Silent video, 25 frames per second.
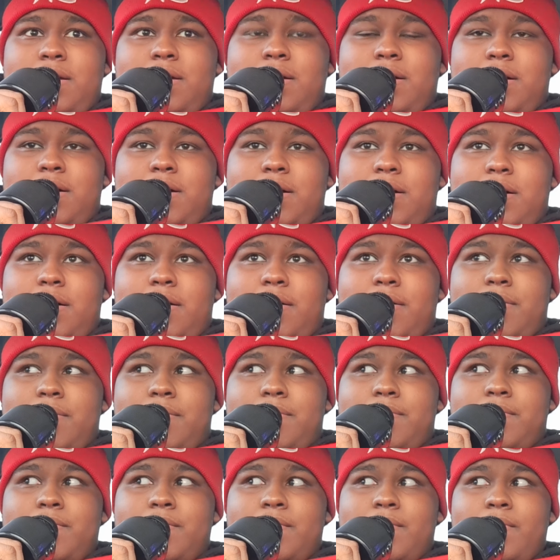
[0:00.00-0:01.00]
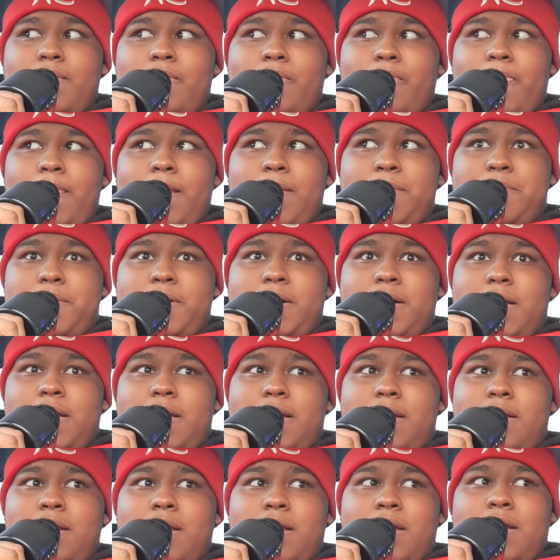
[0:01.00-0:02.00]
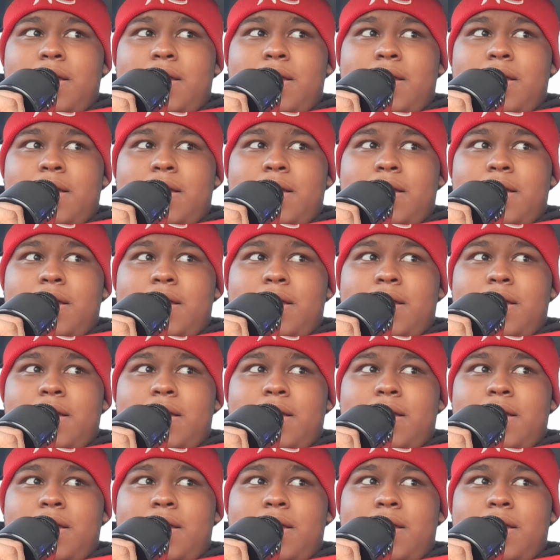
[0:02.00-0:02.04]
But